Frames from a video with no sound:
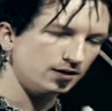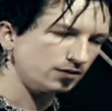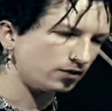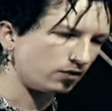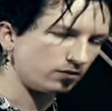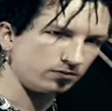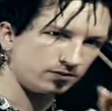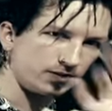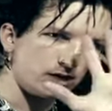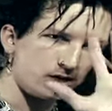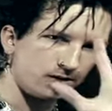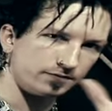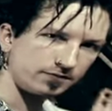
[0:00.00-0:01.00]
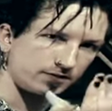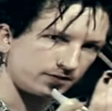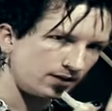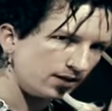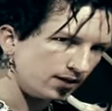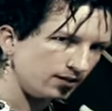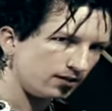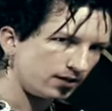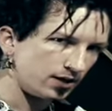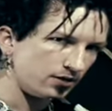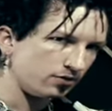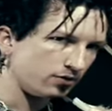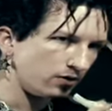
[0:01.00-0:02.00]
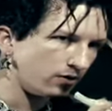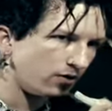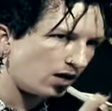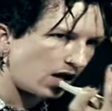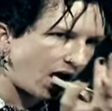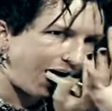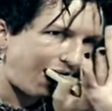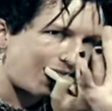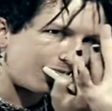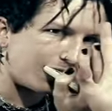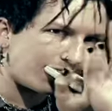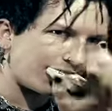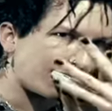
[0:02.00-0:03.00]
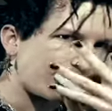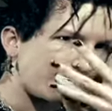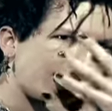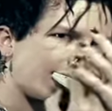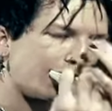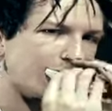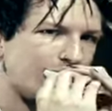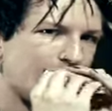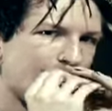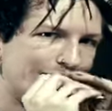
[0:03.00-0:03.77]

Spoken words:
So here, and you go, turn around.